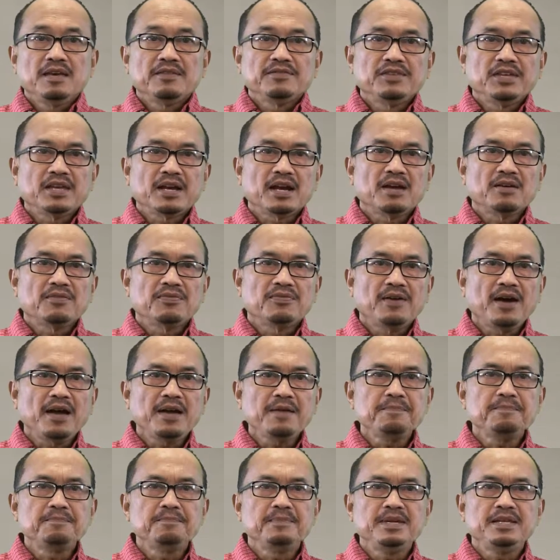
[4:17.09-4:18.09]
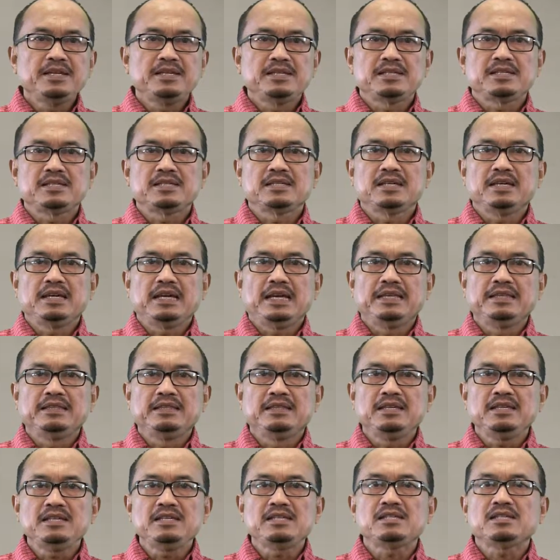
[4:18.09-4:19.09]
There are 5 means in
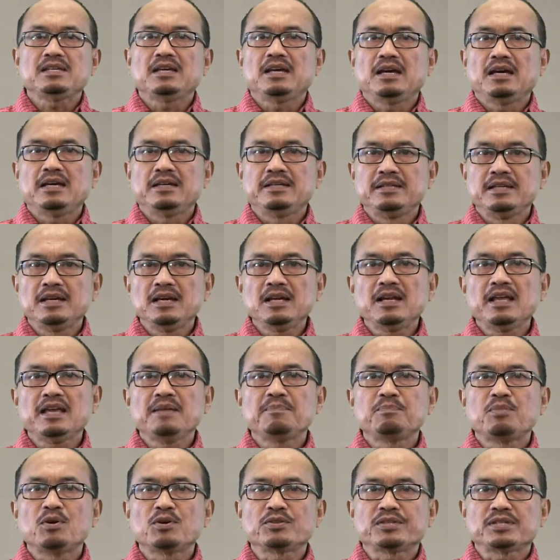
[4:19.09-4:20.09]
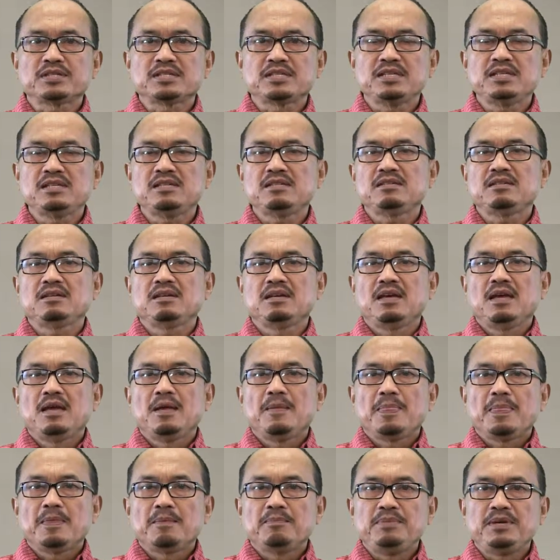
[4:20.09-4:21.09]
this null hypothesis
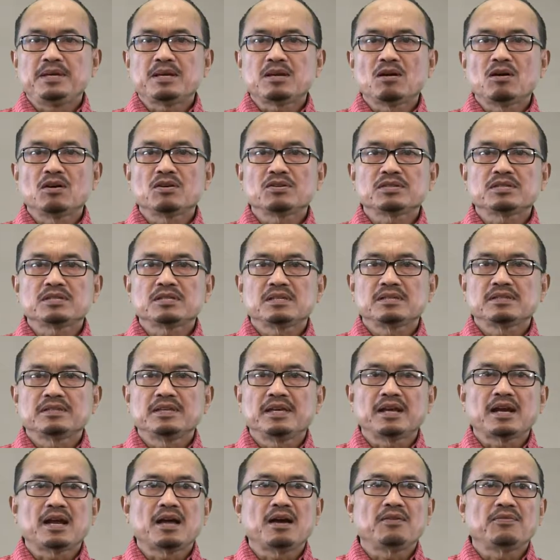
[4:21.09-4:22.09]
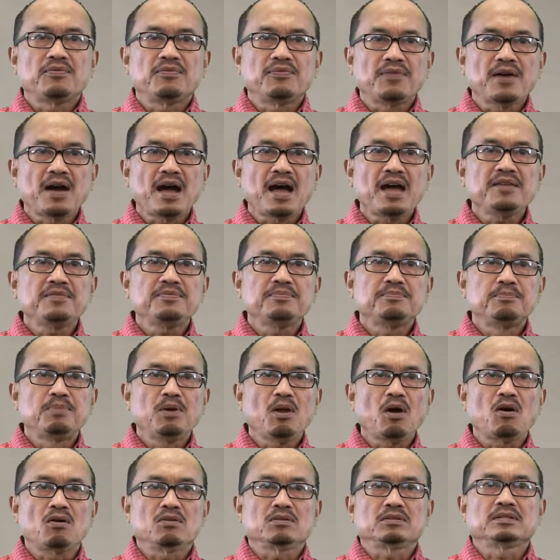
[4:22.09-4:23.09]
because there are 5
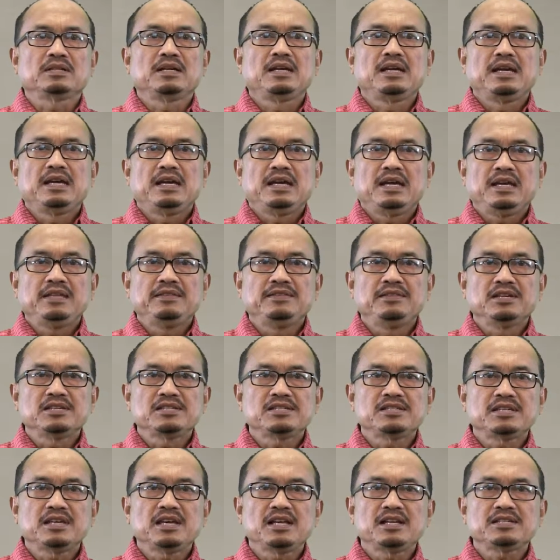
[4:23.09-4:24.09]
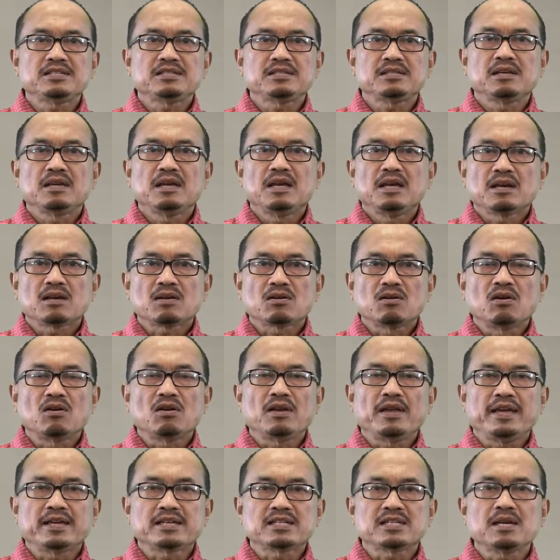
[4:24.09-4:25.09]
blocks in the sales
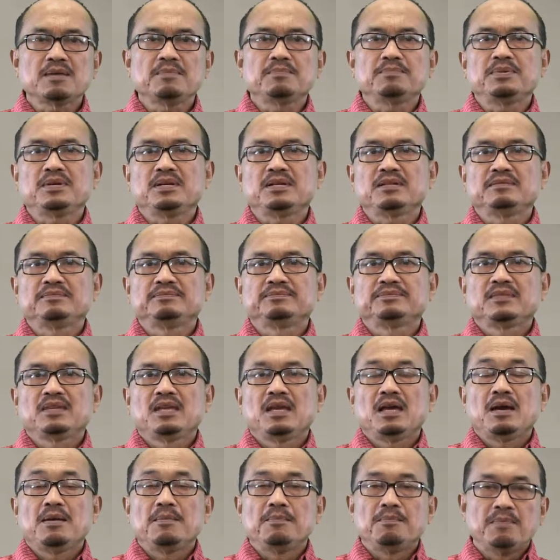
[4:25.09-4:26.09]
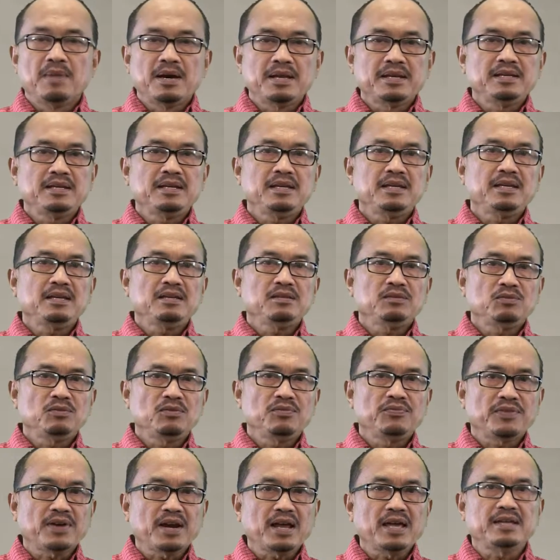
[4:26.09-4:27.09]
call example, Monday to
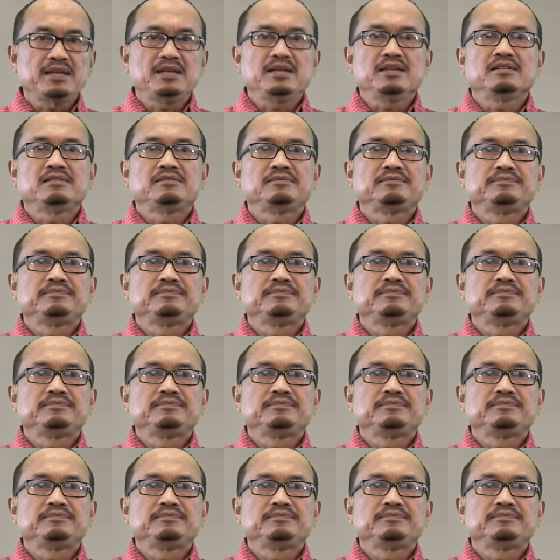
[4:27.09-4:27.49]
Friday.